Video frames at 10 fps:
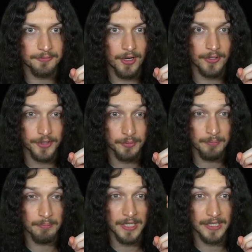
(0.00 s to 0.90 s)
False,
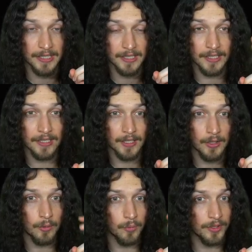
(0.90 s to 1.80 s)
meaning
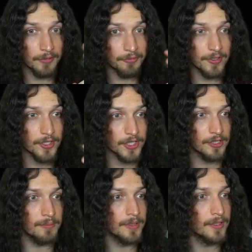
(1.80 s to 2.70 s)
when the finish
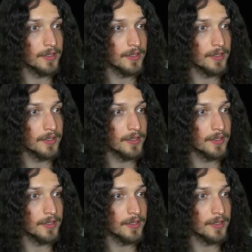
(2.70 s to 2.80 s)
him